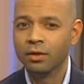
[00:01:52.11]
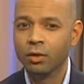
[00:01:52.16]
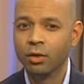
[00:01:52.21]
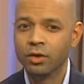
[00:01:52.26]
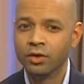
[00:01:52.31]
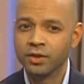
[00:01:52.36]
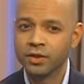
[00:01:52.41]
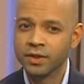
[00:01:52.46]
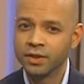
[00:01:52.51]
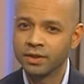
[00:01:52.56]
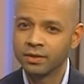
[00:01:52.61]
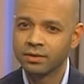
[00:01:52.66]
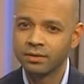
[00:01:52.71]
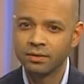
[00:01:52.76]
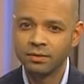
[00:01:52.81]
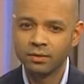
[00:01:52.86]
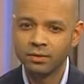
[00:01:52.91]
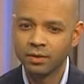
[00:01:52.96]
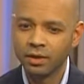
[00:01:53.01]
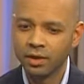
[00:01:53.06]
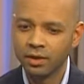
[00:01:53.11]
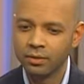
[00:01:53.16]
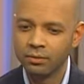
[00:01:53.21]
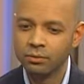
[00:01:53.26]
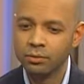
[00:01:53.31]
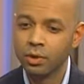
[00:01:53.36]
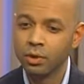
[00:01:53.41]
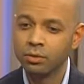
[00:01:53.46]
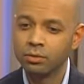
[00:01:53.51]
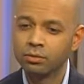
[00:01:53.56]
or just
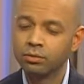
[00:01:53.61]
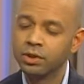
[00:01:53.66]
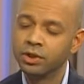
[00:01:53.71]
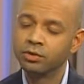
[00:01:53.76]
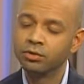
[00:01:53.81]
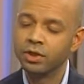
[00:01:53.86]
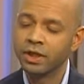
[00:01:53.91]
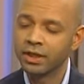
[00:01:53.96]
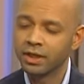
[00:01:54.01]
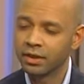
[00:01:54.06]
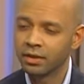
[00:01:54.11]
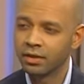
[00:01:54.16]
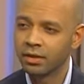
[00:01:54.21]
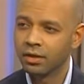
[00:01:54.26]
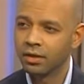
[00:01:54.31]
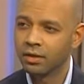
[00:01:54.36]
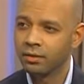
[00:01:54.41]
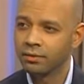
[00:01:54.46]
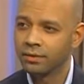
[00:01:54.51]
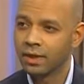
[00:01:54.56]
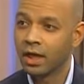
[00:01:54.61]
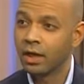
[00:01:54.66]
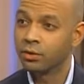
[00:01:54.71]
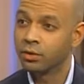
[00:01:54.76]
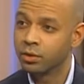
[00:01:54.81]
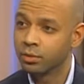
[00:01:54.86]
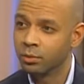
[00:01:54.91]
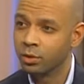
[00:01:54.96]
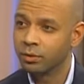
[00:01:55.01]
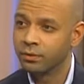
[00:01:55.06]
rote retraining of how
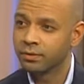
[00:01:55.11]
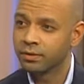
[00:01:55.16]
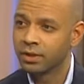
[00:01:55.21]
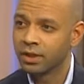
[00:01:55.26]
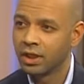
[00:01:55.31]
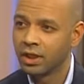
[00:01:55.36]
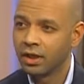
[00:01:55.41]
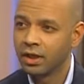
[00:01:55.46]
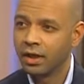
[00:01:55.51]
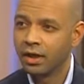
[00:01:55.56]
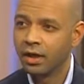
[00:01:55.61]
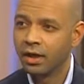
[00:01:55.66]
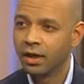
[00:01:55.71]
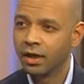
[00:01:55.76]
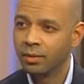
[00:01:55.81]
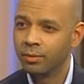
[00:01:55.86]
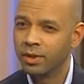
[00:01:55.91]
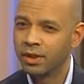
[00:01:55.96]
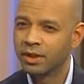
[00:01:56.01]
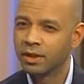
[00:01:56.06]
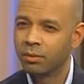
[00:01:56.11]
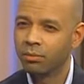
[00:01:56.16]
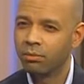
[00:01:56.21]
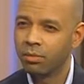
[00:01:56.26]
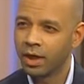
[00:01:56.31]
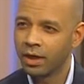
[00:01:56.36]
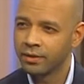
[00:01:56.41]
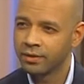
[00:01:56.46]
to move. It combines.